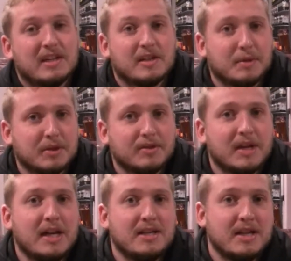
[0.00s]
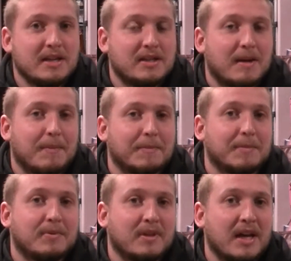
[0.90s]
So both those guys did step up to
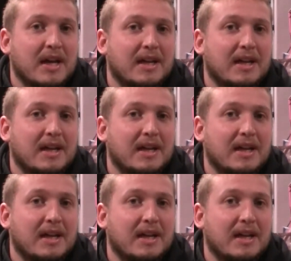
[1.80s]
play.